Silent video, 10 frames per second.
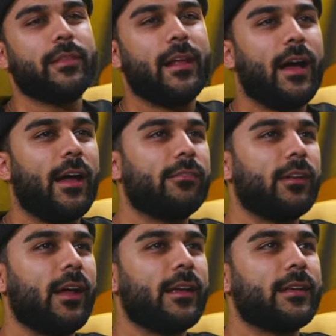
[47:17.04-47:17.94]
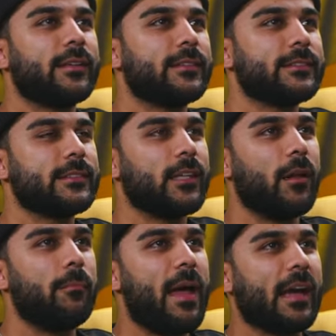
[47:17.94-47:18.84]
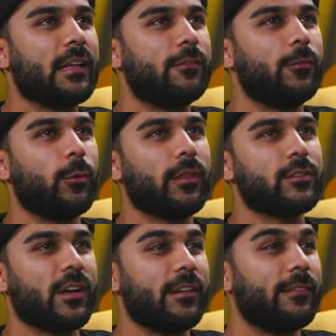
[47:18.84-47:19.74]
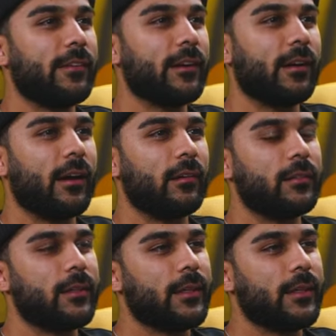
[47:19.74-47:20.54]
that I've like gone back and forth trying to figure out.